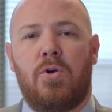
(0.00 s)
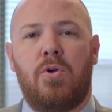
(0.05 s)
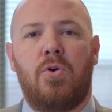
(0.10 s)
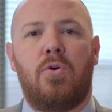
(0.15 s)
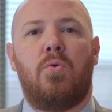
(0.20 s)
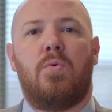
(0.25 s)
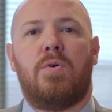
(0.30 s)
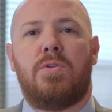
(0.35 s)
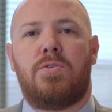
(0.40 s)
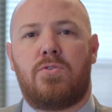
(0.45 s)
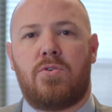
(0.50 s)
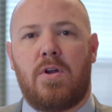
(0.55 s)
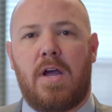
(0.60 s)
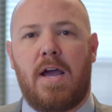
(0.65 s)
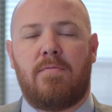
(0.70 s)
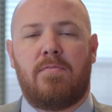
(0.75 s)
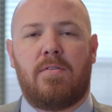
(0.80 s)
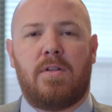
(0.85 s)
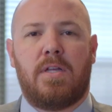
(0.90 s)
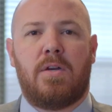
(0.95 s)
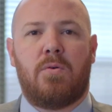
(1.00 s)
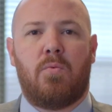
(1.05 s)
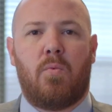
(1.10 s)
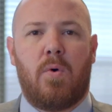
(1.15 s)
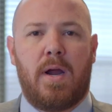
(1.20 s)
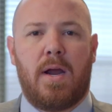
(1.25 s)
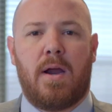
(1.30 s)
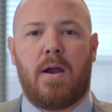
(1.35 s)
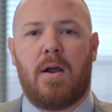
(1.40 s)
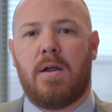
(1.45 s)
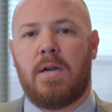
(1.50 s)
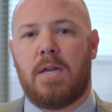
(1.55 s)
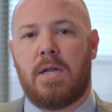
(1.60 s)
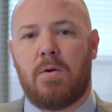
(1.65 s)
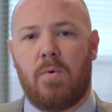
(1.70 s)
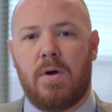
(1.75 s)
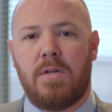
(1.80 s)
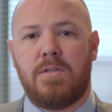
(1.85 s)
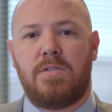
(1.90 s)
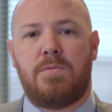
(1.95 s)
who was traveling where and
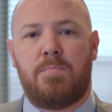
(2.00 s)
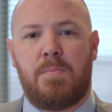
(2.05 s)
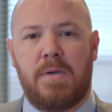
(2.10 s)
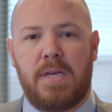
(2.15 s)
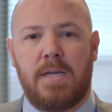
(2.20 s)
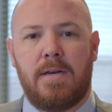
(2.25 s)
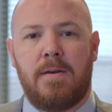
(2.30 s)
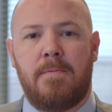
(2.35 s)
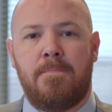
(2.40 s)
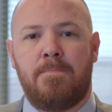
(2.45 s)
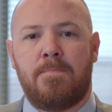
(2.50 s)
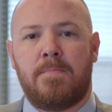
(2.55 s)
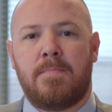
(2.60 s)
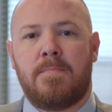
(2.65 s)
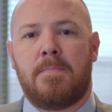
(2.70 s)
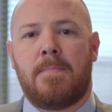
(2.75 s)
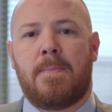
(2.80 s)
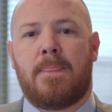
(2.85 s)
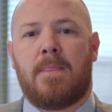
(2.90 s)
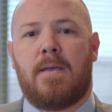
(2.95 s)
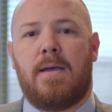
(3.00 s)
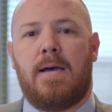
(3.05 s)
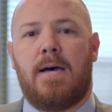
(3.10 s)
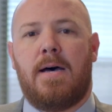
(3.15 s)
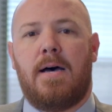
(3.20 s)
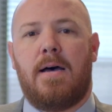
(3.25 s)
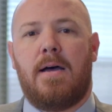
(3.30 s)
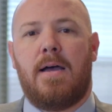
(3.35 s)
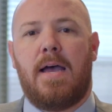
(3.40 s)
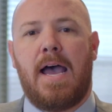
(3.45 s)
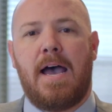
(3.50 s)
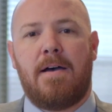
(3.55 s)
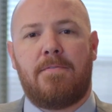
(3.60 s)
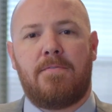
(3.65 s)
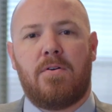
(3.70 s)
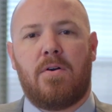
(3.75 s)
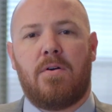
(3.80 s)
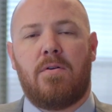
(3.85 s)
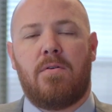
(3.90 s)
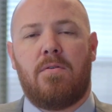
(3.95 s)
at what speed.
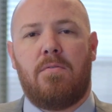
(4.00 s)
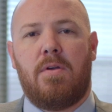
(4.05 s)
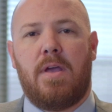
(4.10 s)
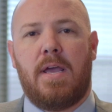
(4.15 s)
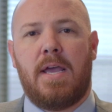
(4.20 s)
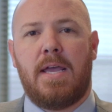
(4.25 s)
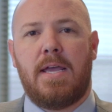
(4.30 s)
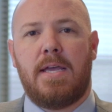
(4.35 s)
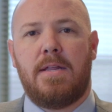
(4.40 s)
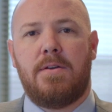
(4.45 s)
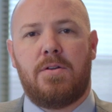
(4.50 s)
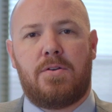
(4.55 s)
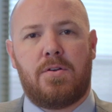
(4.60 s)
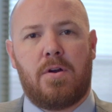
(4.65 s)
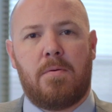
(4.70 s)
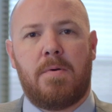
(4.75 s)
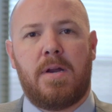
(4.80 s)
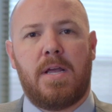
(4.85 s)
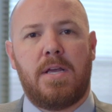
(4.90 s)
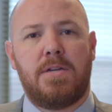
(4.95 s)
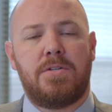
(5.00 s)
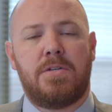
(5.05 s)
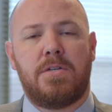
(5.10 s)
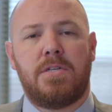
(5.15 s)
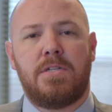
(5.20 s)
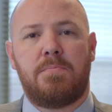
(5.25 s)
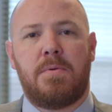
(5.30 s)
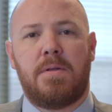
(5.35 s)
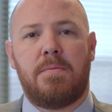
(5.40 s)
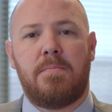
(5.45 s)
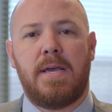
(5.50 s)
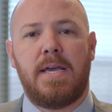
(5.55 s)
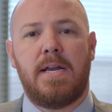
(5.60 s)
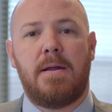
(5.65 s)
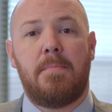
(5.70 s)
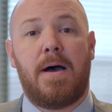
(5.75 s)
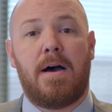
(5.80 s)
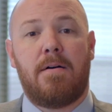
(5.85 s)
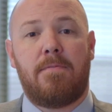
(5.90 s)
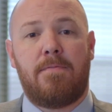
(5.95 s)
After a determination has been made
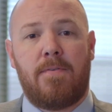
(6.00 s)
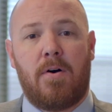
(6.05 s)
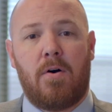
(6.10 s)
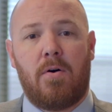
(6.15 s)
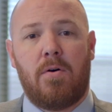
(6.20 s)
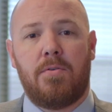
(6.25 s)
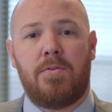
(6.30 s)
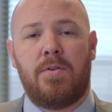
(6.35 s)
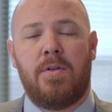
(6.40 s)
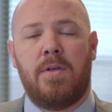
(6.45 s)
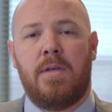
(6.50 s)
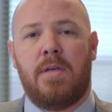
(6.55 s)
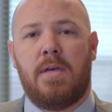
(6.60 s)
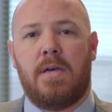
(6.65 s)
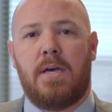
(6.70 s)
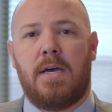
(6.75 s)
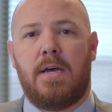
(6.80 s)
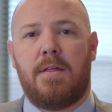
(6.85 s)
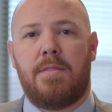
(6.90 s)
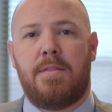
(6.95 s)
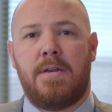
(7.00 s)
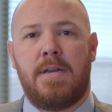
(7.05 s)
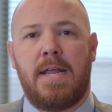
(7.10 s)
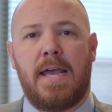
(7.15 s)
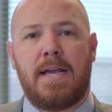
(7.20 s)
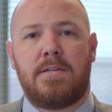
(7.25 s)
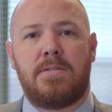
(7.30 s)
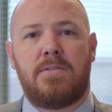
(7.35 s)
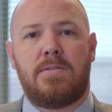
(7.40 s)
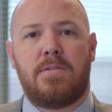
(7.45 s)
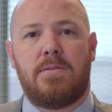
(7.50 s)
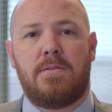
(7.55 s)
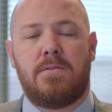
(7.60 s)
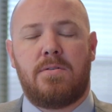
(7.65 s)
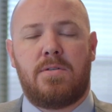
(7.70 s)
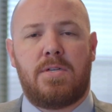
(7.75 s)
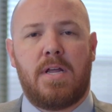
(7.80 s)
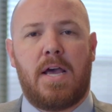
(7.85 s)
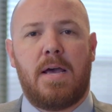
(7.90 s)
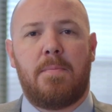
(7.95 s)
about fault, uh, the next
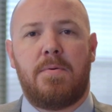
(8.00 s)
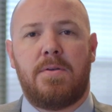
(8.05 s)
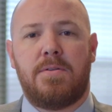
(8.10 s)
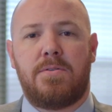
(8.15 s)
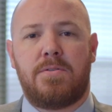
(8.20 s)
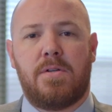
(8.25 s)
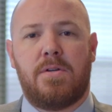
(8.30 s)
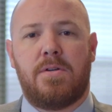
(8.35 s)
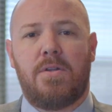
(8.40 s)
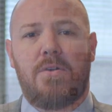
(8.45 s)
step is to